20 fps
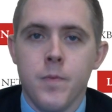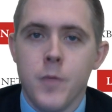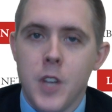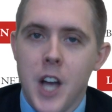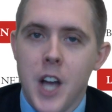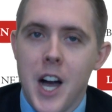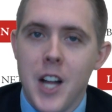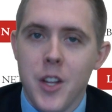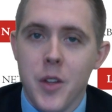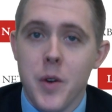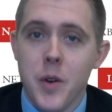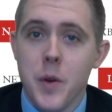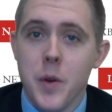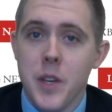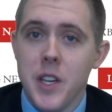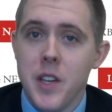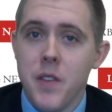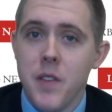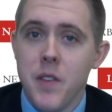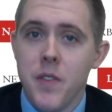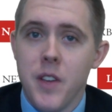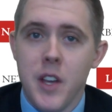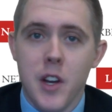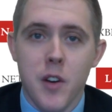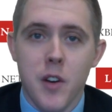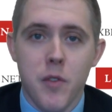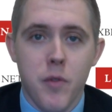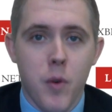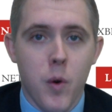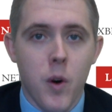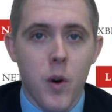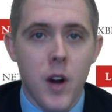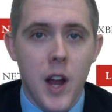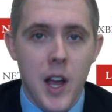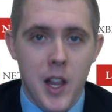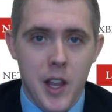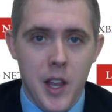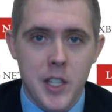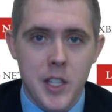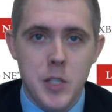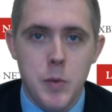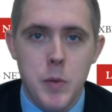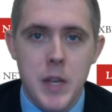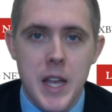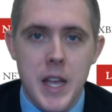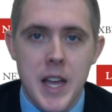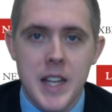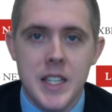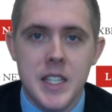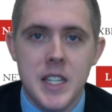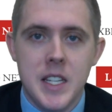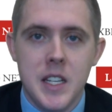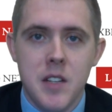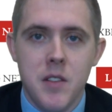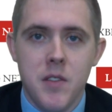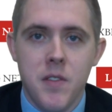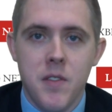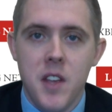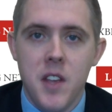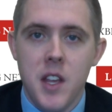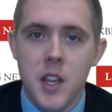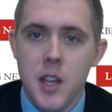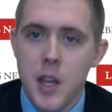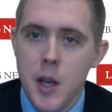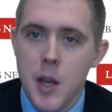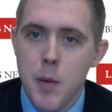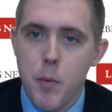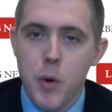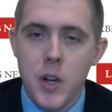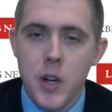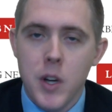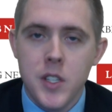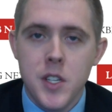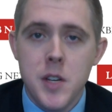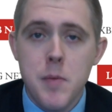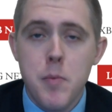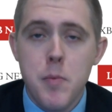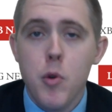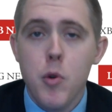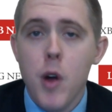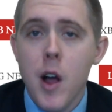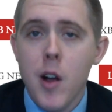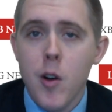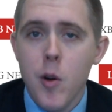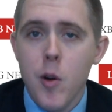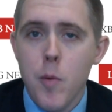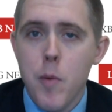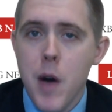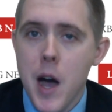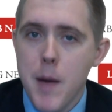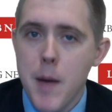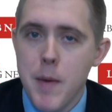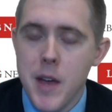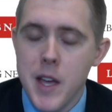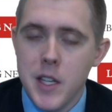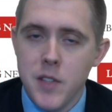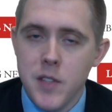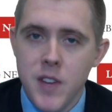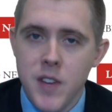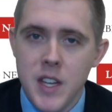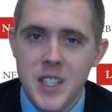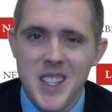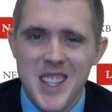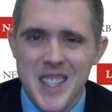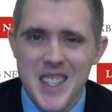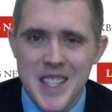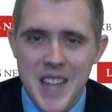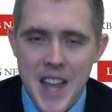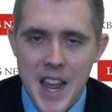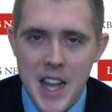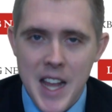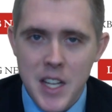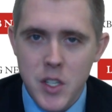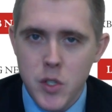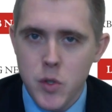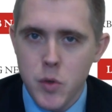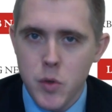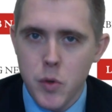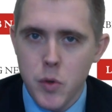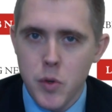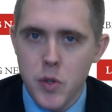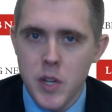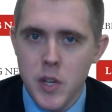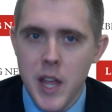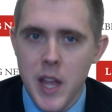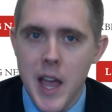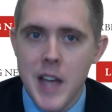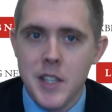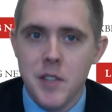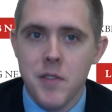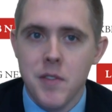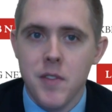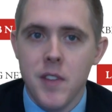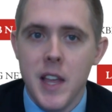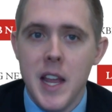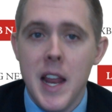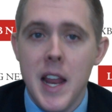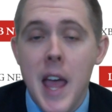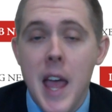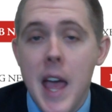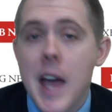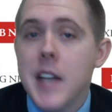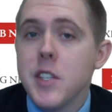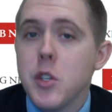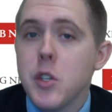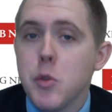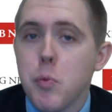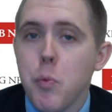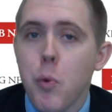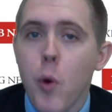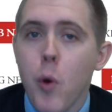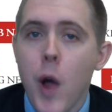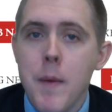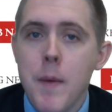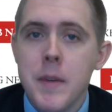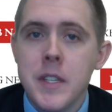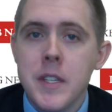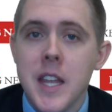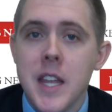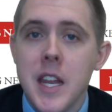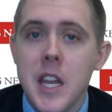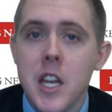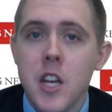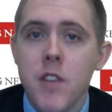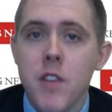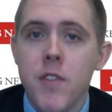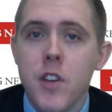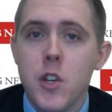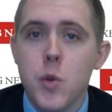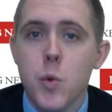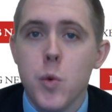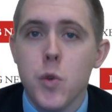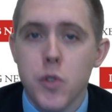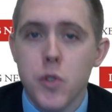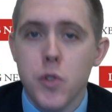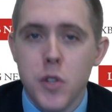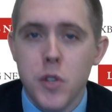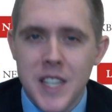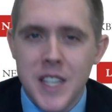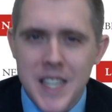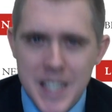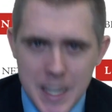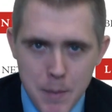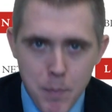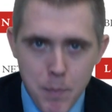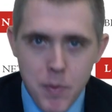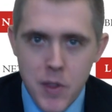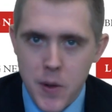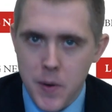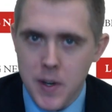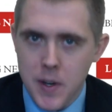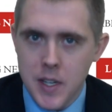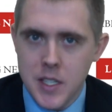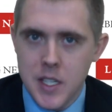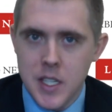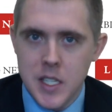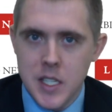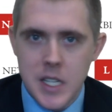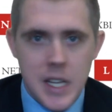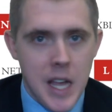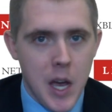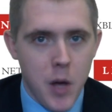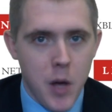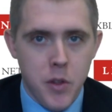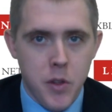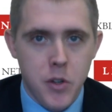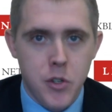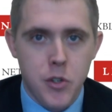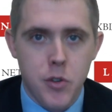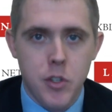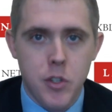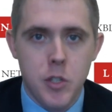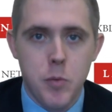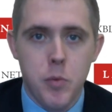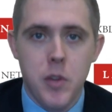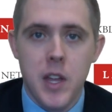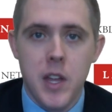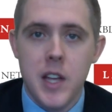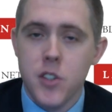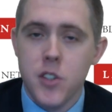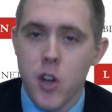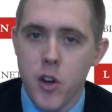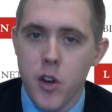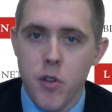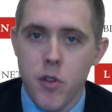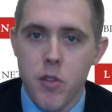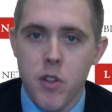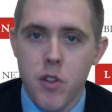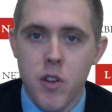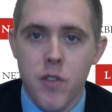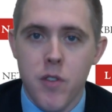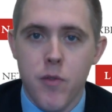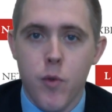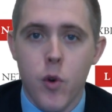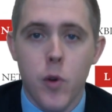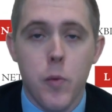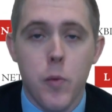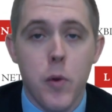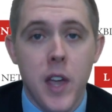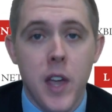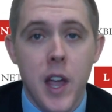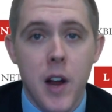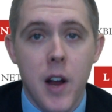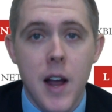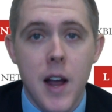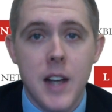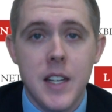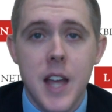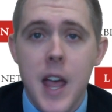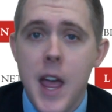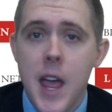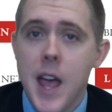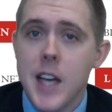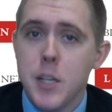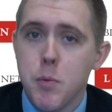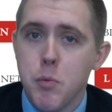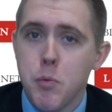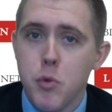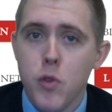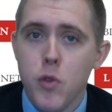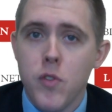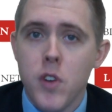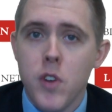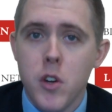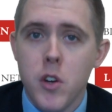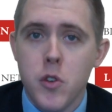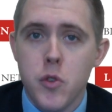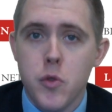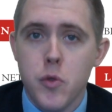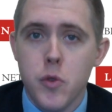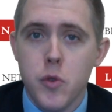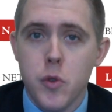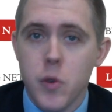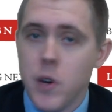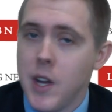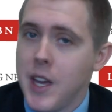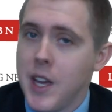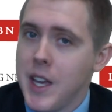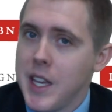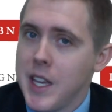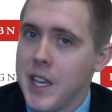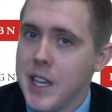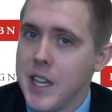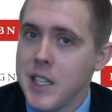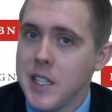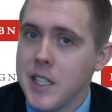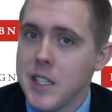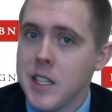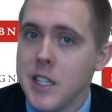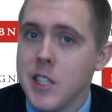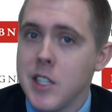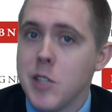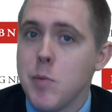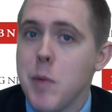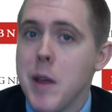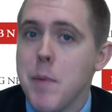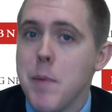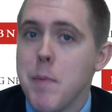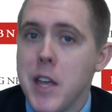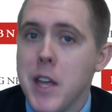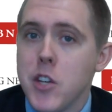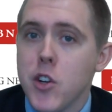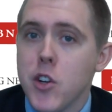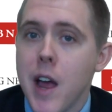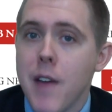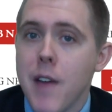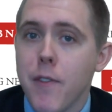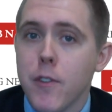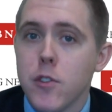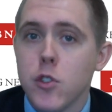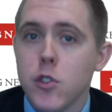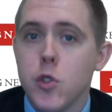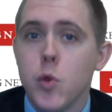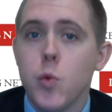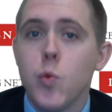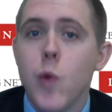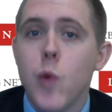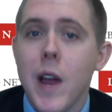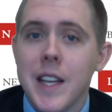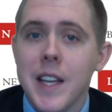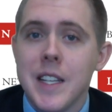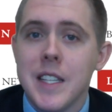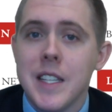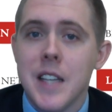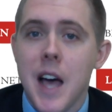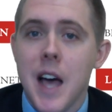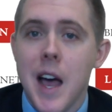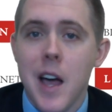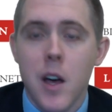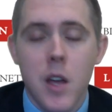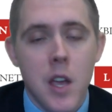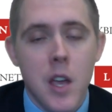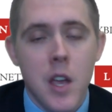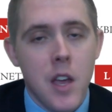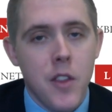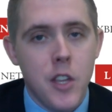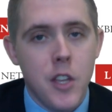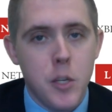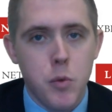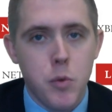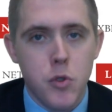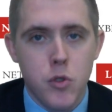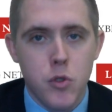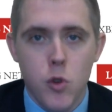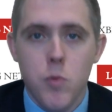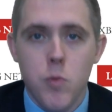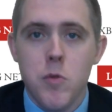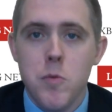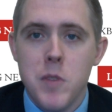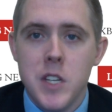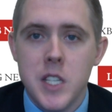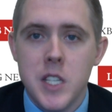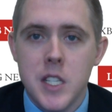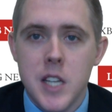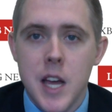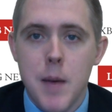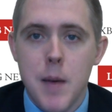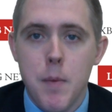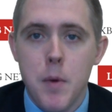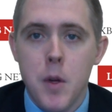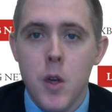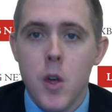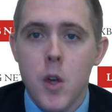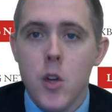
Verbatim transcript: Colin O'Keefe here for LXBN TV. President Barack Obama has faced intense scrutiny as of late as his promise that individuals could keep their existing health insurance plans under the Affordable Care Act has proved untrue. He has since made major efforts to reconcile this presumed misstep.